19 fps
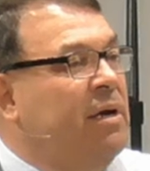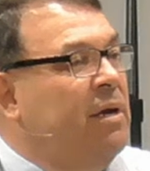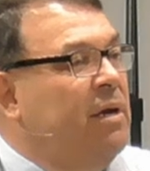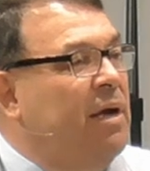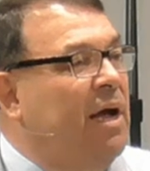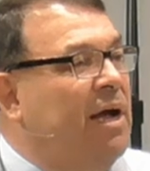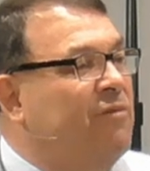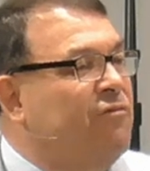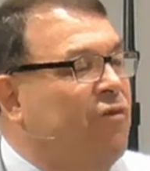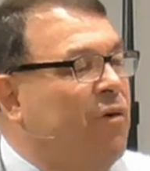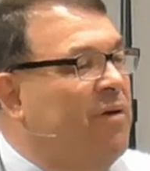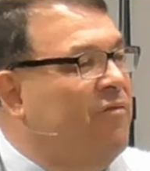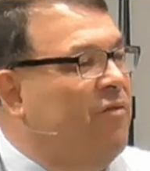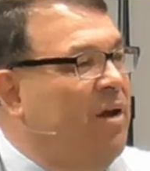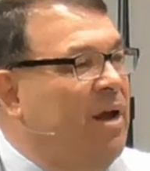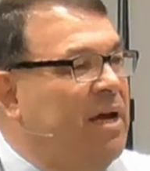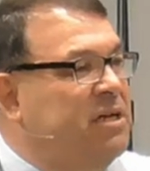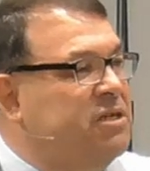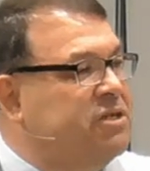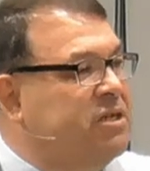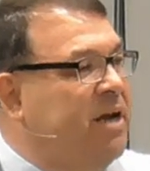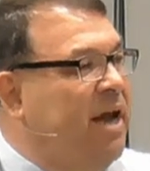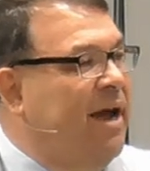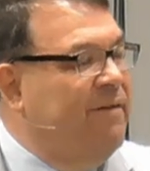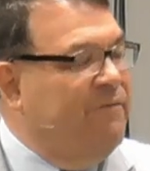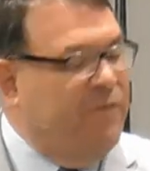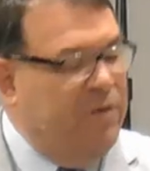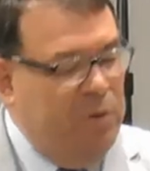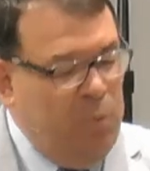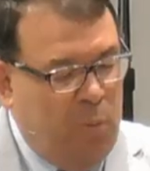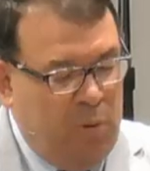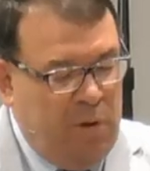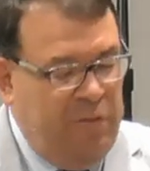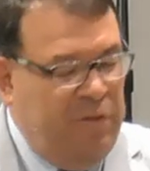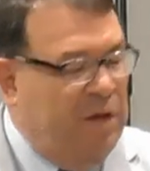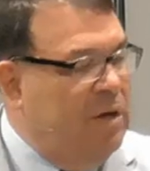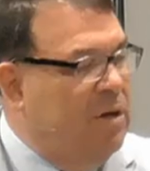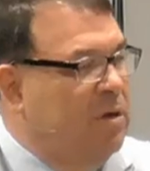of Revelation,
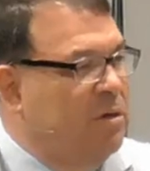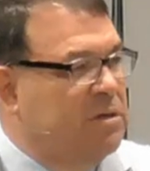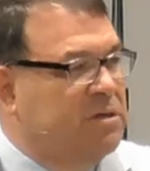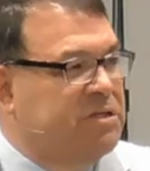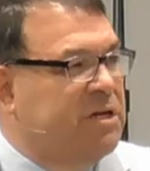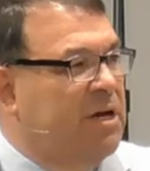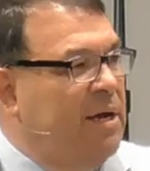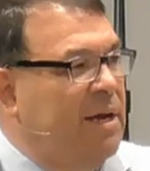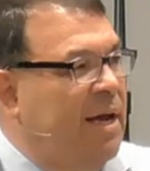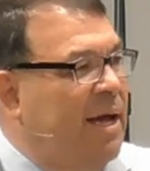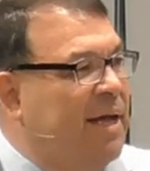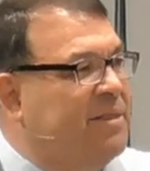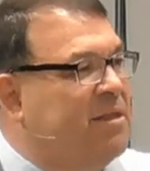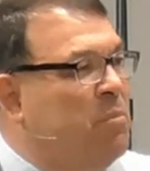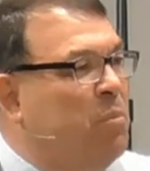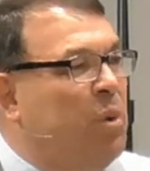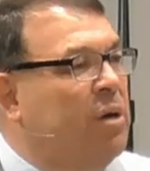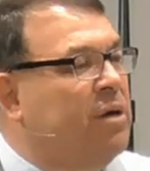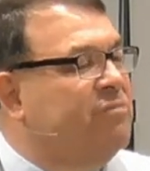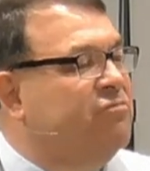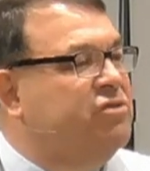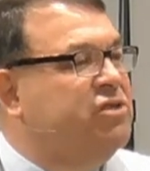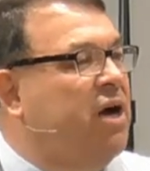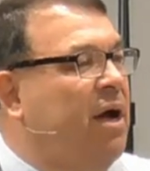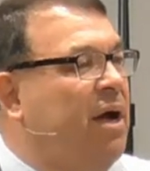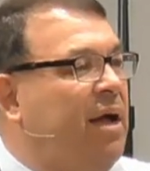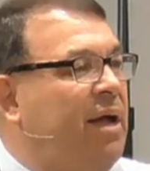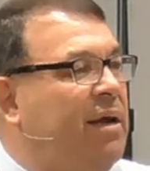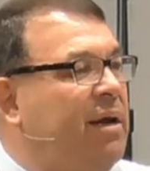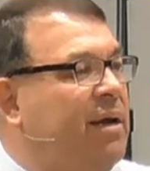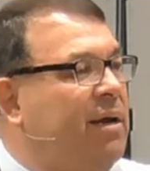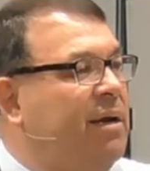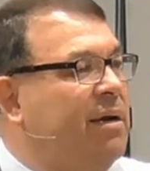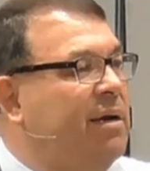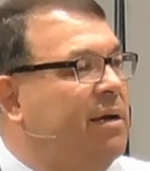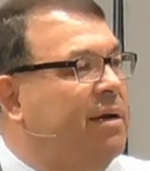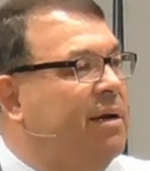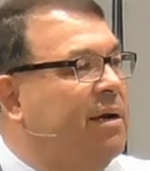everyone that looks at the book of John,
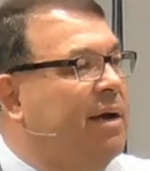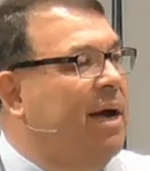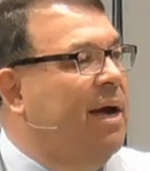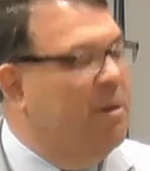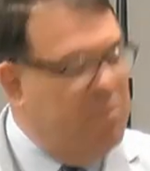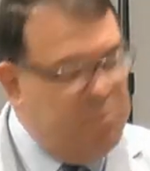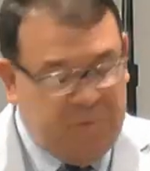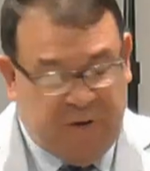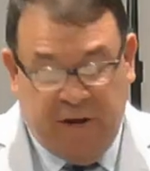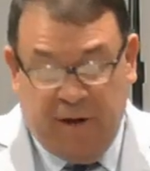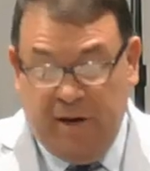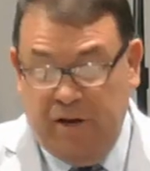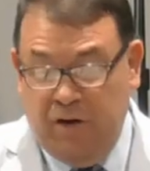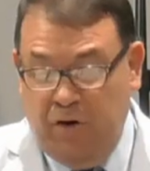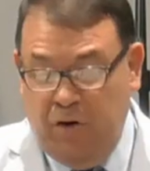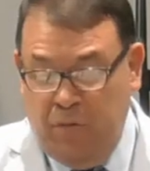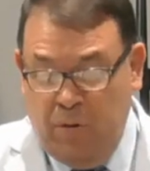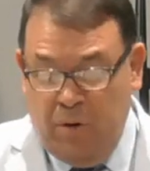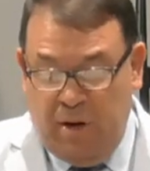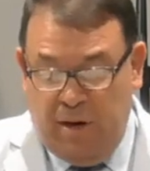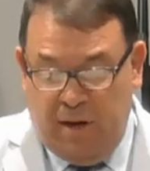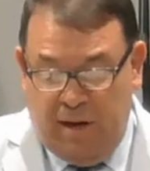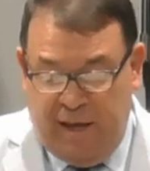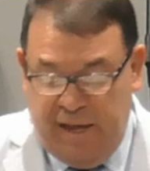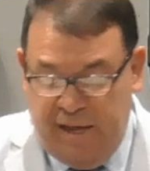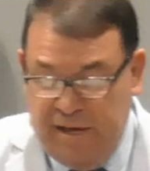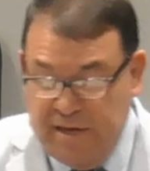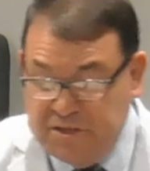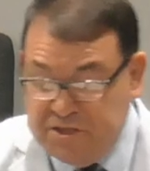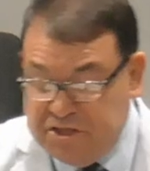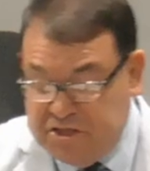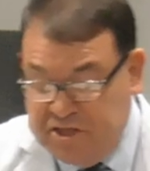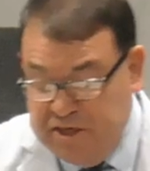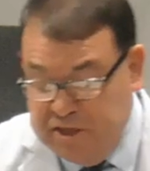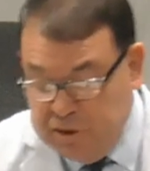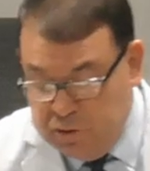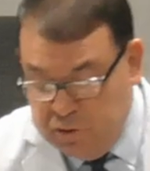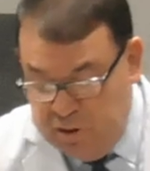I am telling you, he is
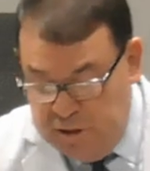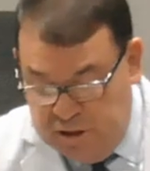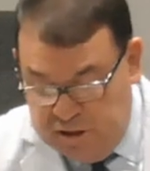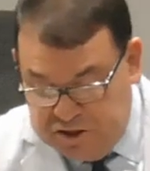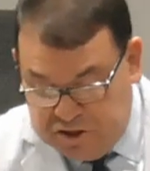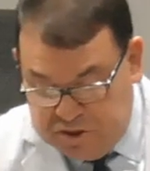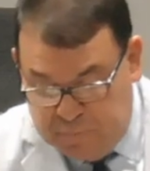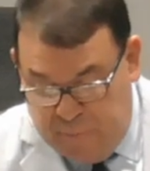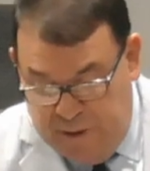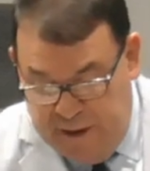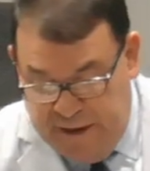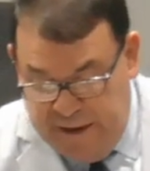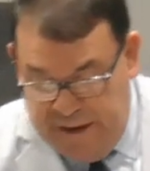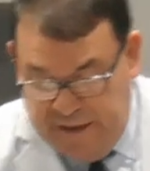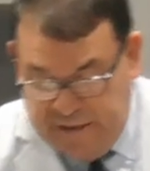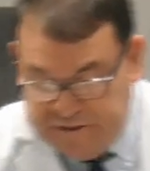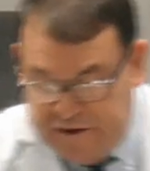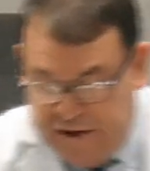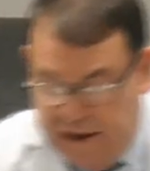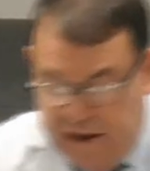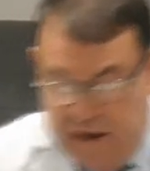still speaking. 2